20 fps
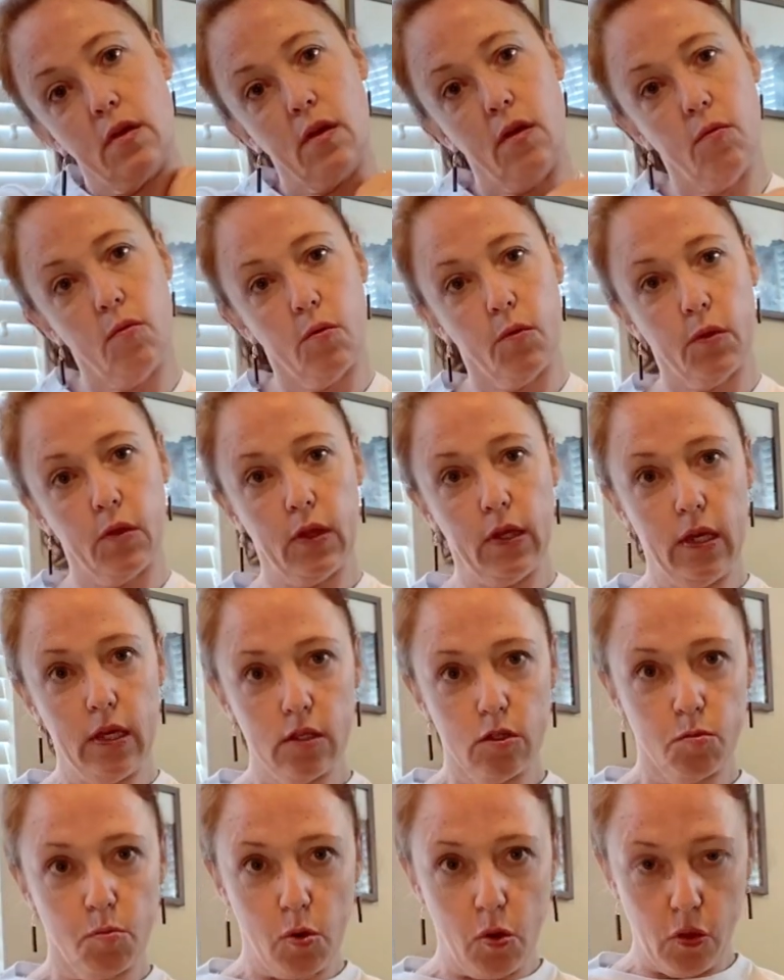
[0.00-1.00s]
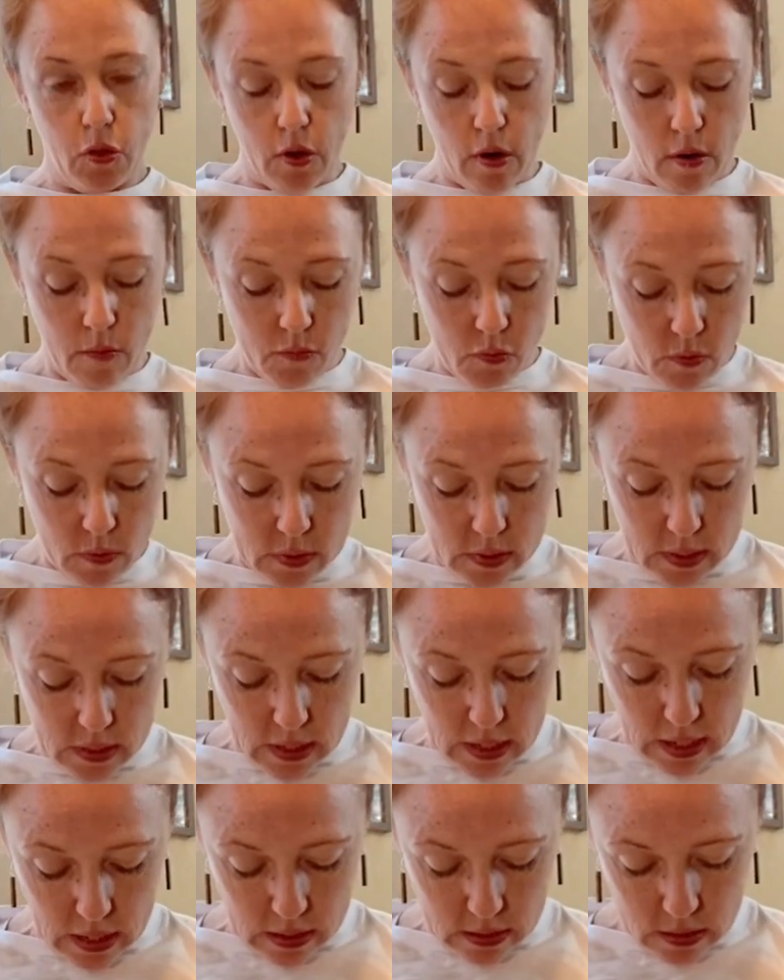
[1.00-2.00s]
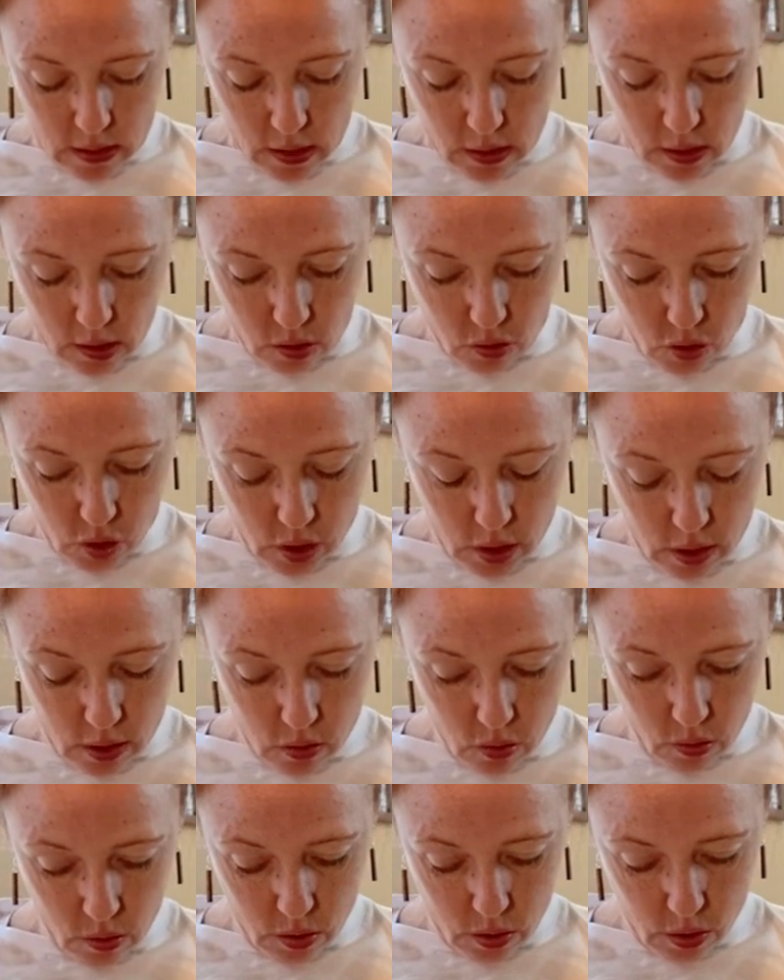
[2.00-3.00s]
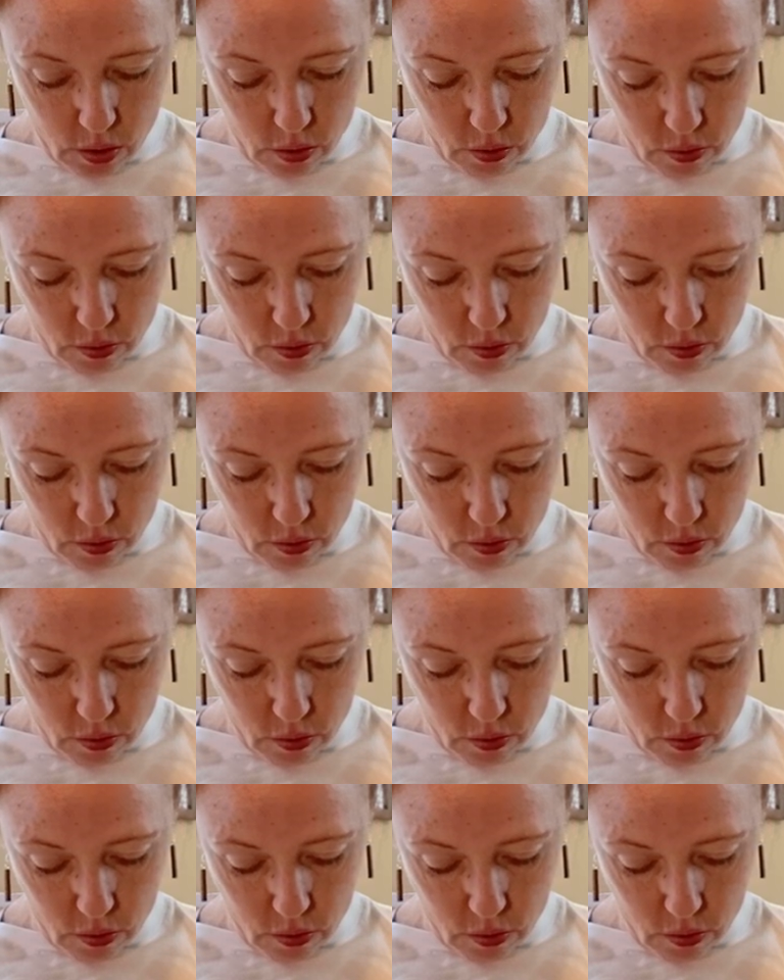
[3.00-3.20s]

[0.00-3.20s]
You'll release both arms once again. Tuck your chin towards your